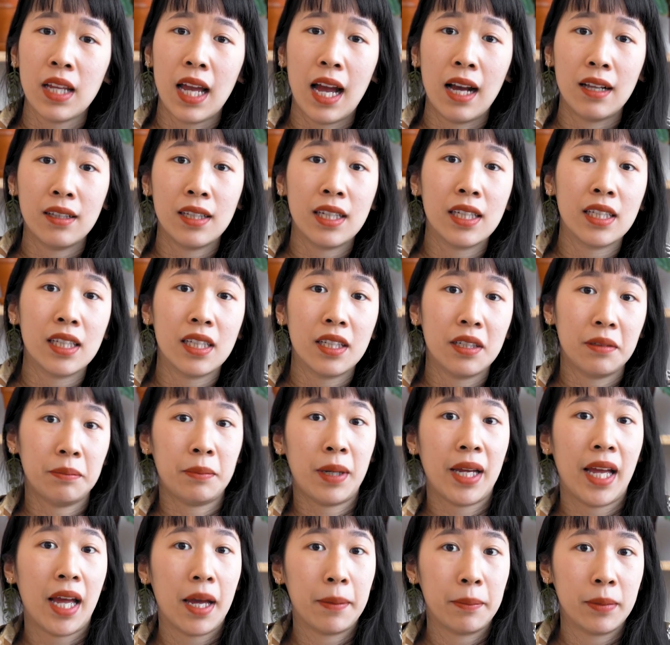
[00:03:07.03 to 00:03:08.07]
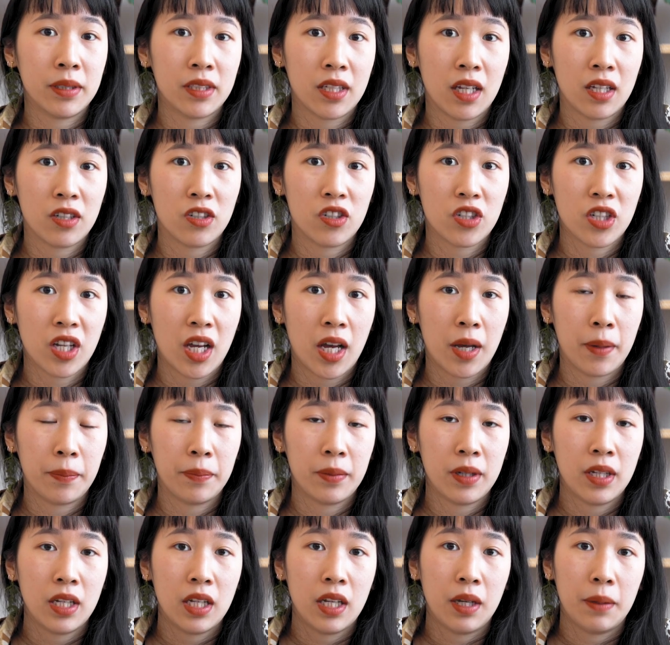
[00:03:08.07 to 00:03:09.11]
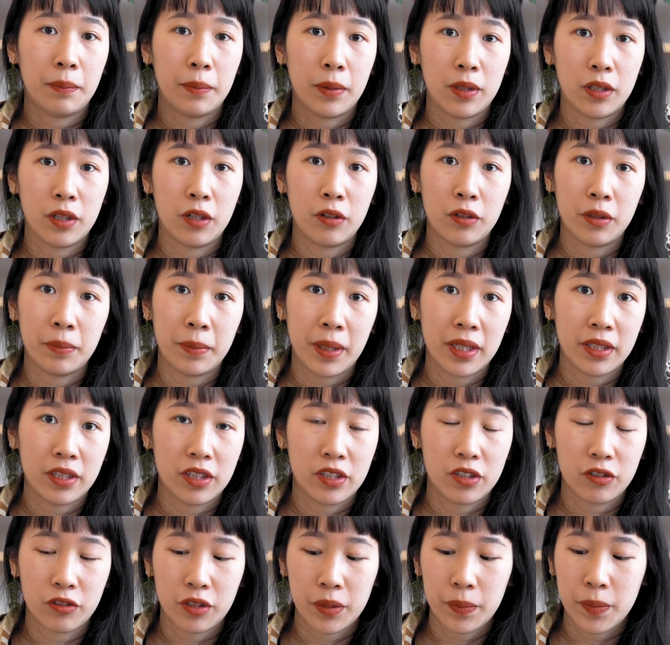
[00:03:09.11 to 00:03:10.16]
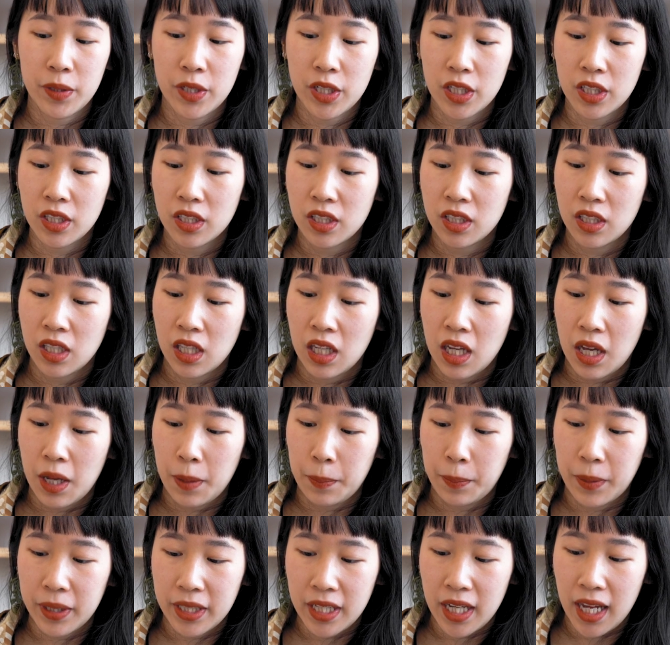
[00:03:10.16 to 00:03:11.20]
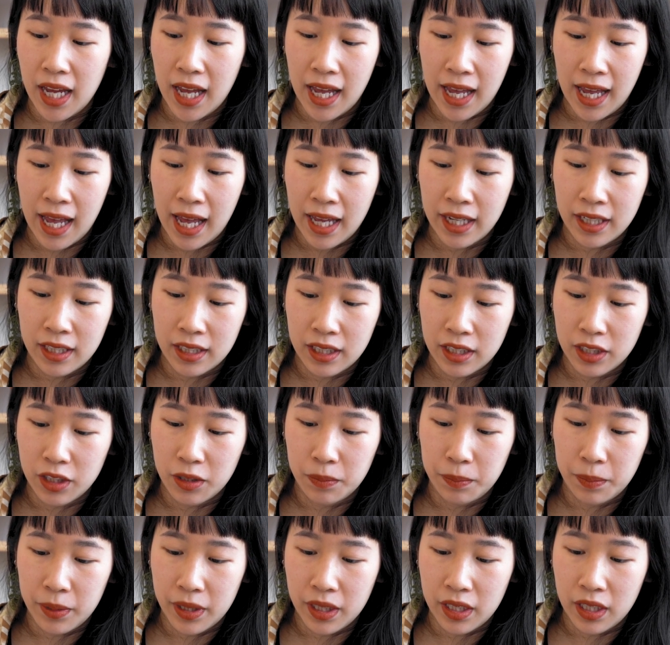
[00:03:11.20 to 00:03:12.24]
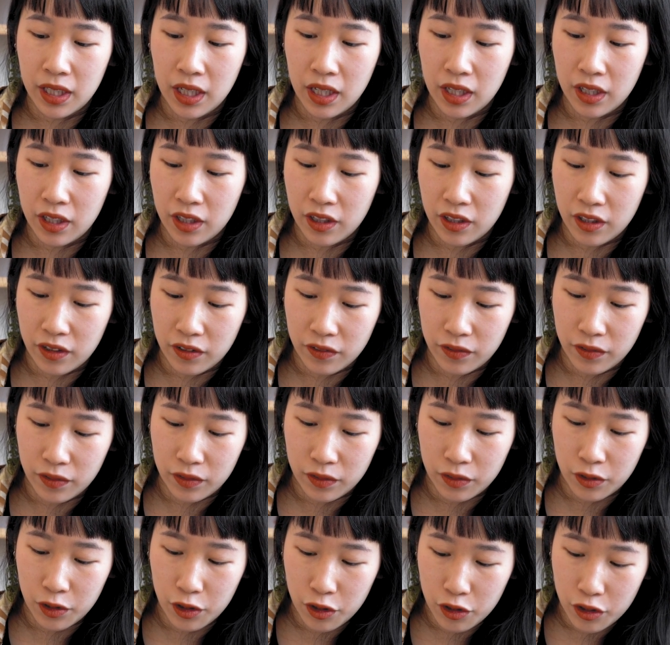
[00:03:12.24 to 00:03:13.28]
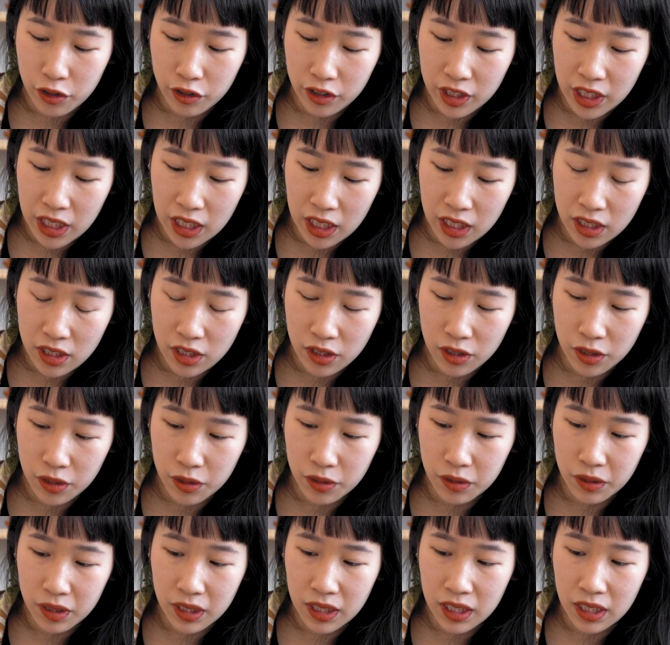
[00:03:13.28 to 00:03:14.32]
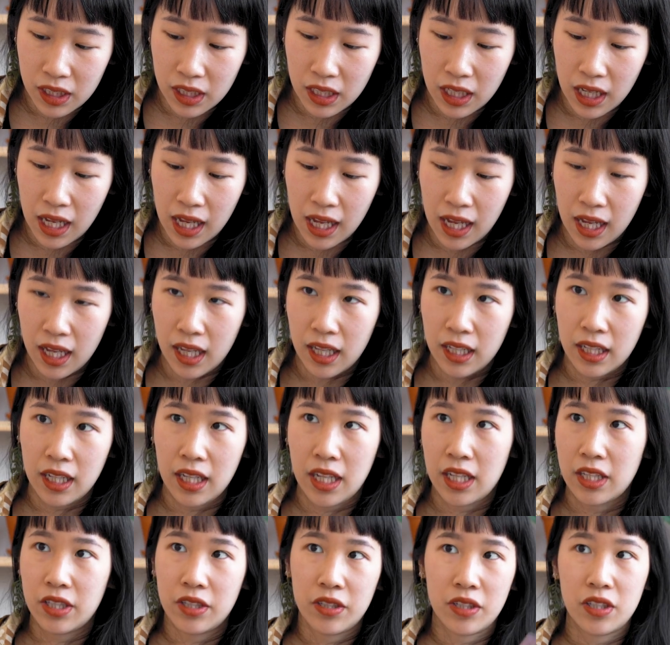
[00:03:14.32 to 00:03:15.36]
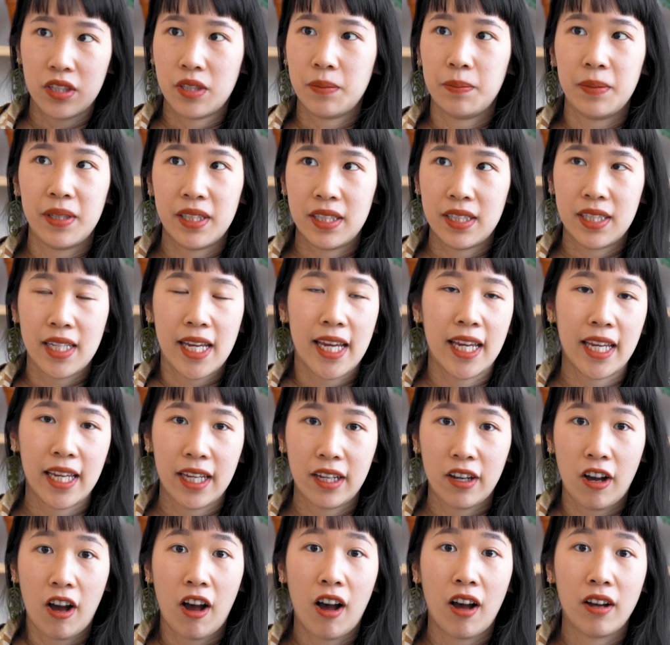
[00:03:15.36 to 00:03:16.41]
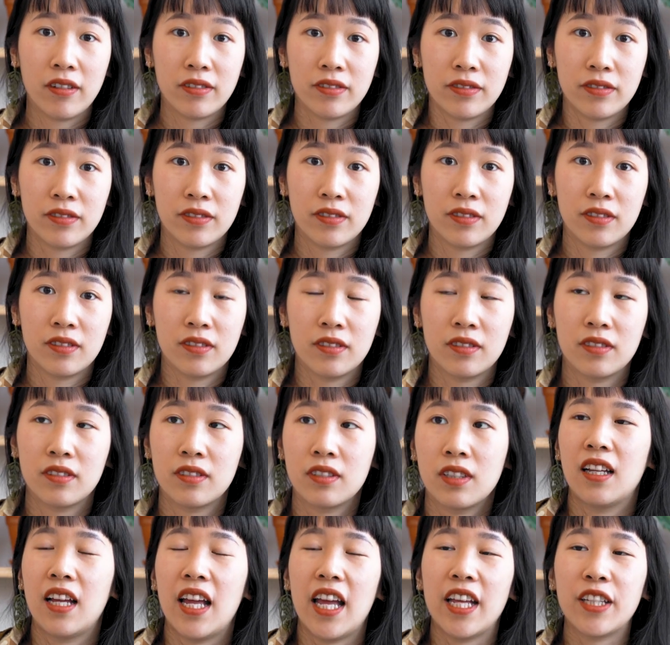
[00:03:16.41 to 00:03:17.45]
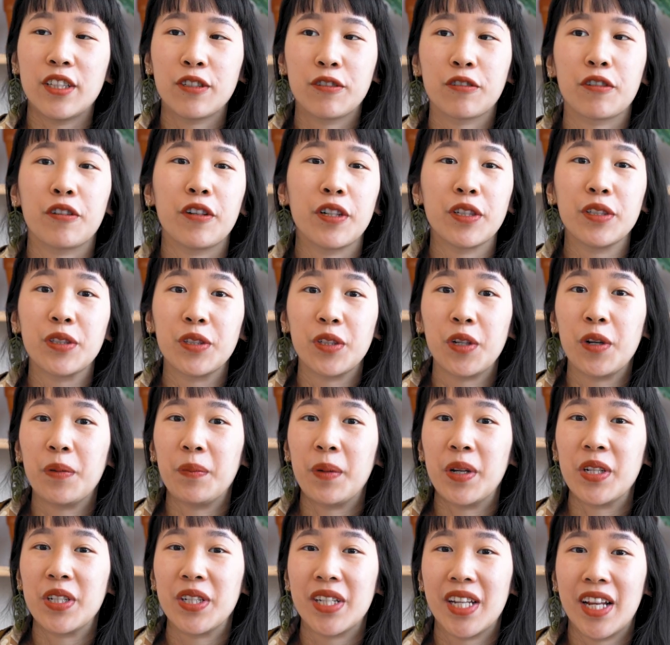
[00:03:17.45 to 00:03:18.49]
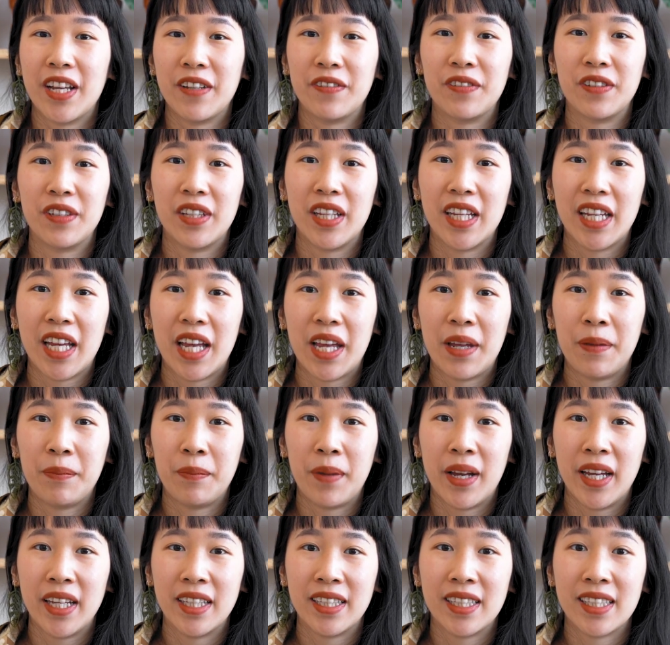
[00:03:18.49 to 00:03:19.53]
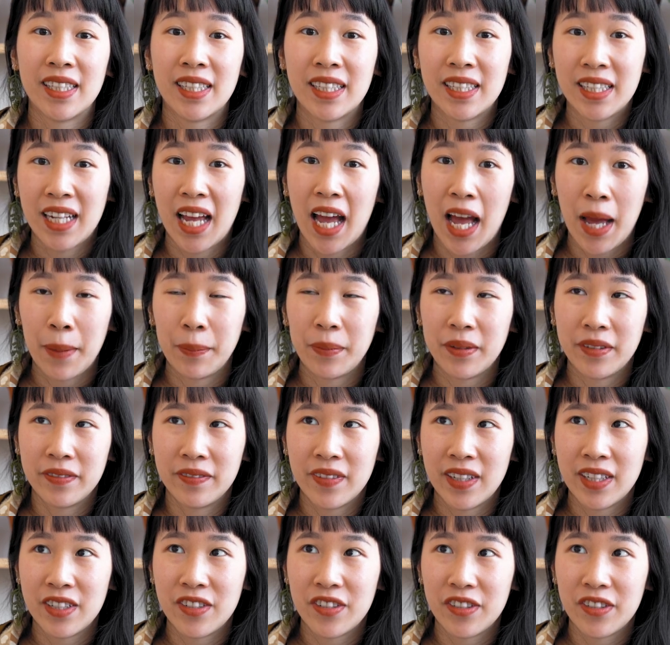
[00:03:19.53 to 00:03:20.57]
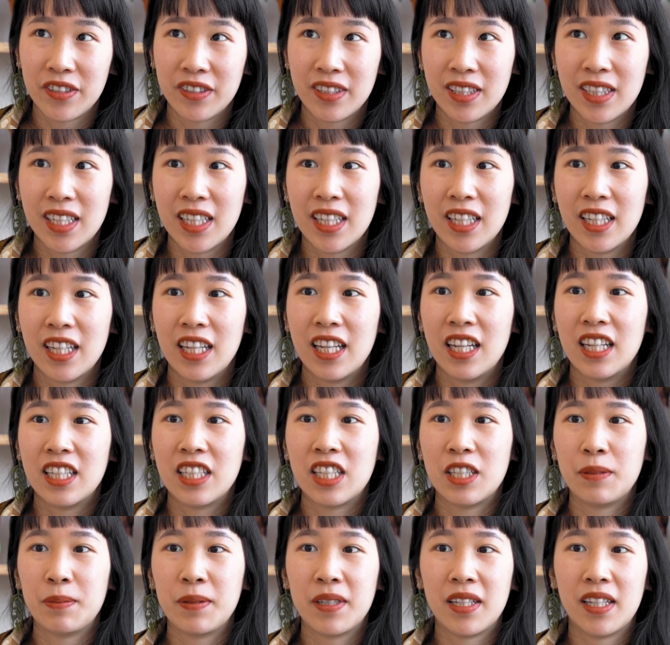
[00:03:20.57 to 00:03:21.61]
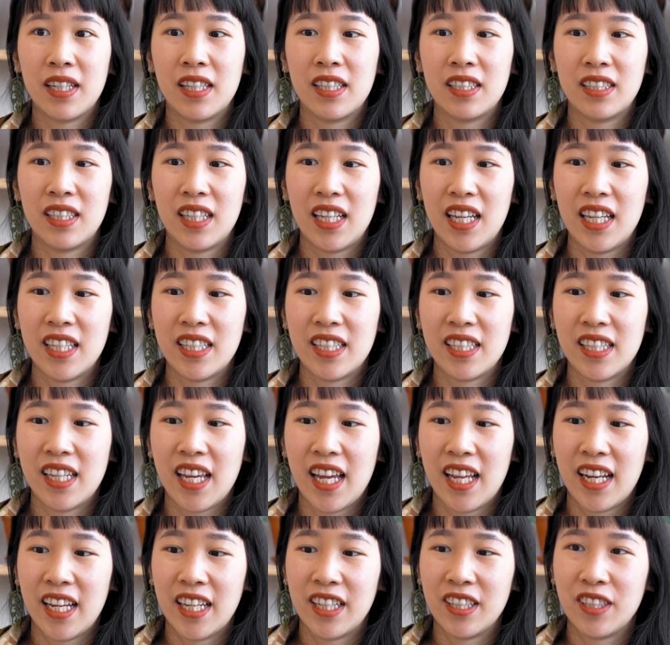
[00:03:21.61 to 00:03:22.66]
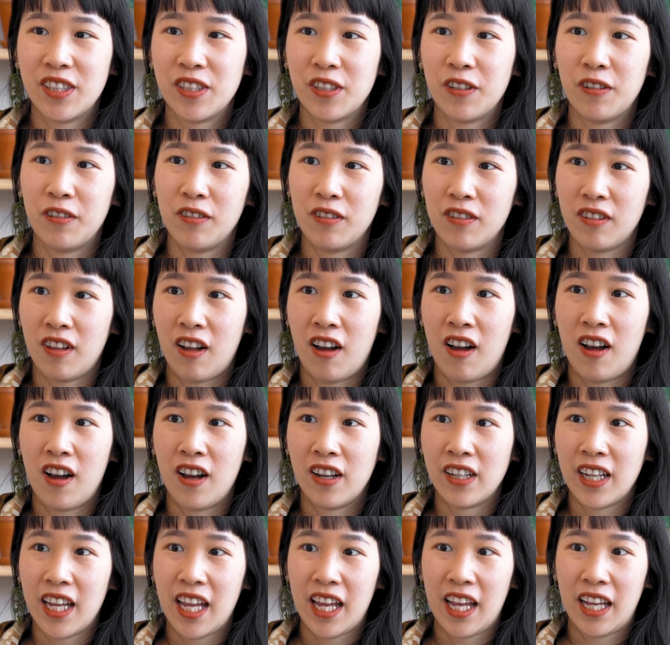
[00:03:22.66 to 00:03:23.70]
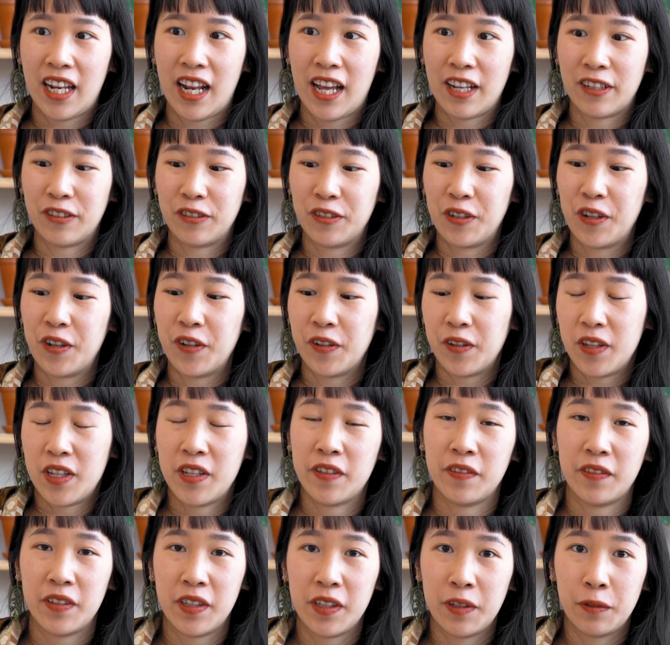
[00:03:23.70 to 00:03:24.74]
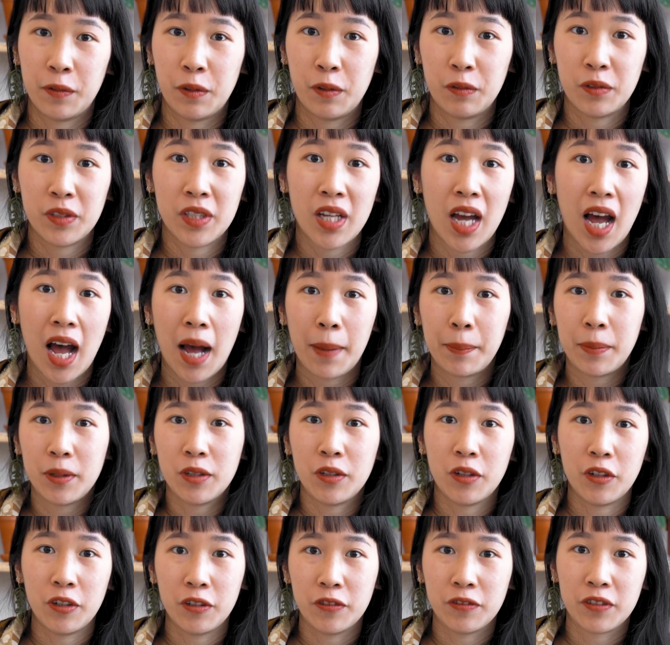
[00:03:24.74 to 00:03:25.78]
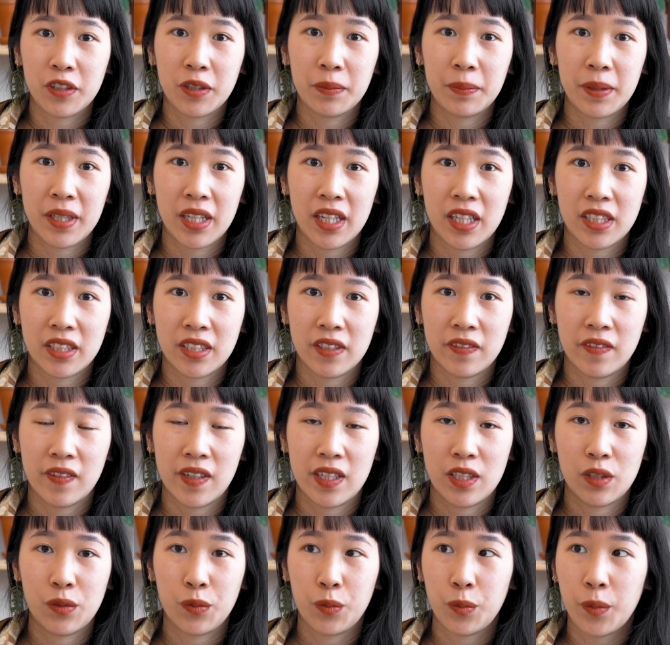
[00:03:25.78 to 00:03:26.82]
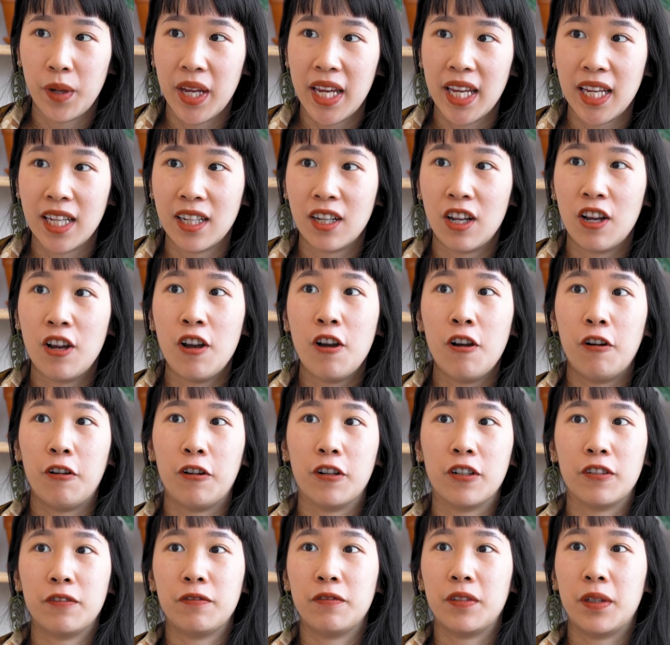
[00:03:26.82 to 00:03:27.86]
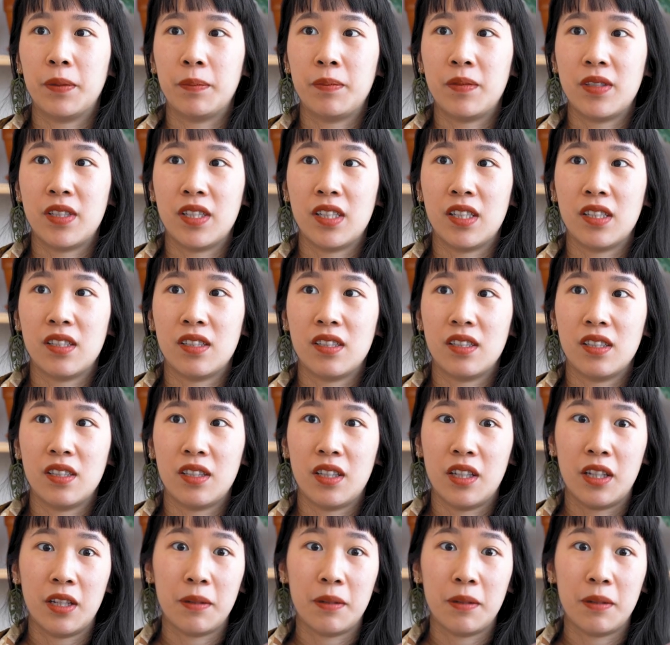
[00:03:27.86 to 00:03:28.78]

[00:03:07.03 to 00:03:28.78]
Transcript: I'll link it in my Amazon shop below in my descriptions. But yeah, I add a little bit of nutrients to it and it's just been taking off. It's growing so much that I feel like it might snap eventually just because it's getting so long, and I don't know if it will topple over because of its weight or from just the